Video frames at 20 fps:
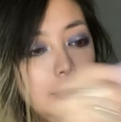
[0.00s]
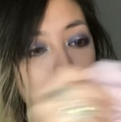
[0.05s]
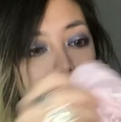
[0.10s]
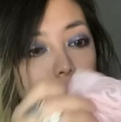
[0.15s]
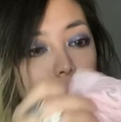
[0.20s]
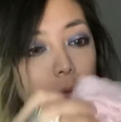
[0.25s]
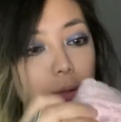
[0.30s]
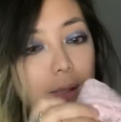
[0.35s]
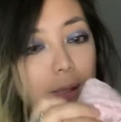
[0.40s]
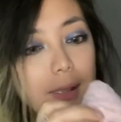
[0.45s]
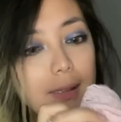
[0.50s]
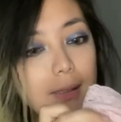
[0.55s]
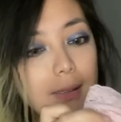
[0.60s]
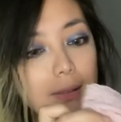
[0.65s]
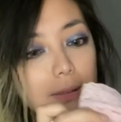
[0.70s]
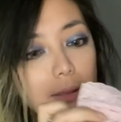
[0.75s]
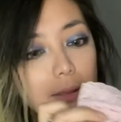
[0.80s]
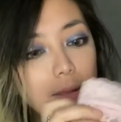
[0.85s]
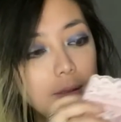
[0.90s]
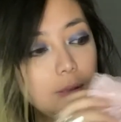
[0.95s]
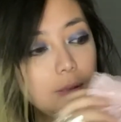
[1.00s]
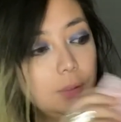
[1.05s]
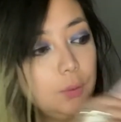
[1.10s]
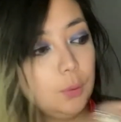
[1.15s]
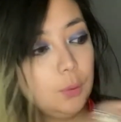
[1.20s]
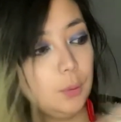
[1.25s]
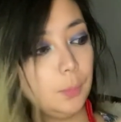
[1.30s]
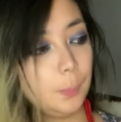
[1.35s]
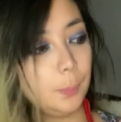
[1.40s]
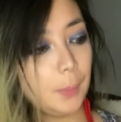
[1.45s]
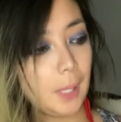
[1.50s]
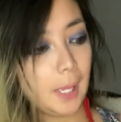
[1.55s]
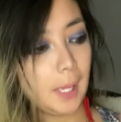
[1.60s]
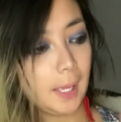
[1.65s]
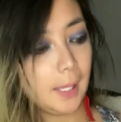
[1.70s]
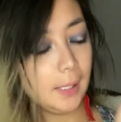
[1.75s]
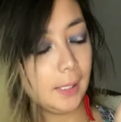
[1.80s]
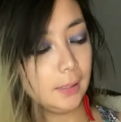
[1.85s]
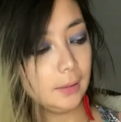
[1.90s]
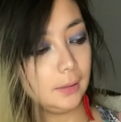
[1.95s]
So it's a
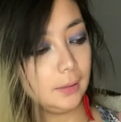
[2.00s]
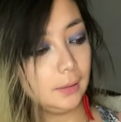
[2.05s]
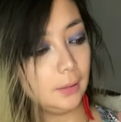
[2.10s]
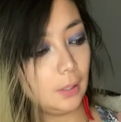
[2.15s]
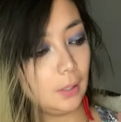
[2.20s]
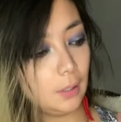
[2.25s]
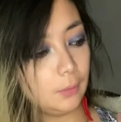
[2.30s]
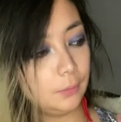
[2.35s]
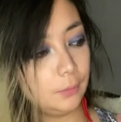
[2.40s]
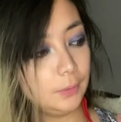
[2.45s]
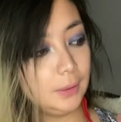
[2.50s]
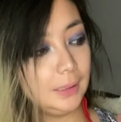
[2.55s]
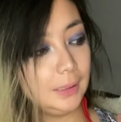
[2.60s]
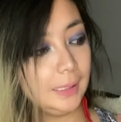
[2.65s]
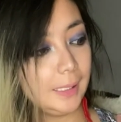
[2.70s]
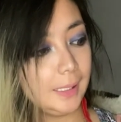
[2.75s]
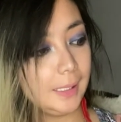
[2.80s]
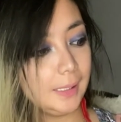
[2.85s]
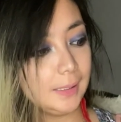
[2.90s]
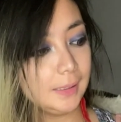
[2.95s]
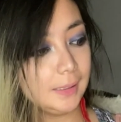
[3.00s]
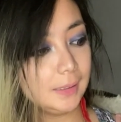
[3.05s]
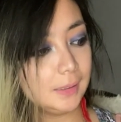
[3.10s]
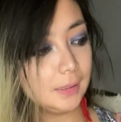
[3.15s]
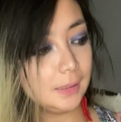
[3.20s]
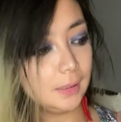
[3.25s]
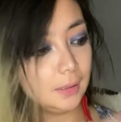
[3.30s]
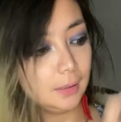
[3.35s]
2-pack of lace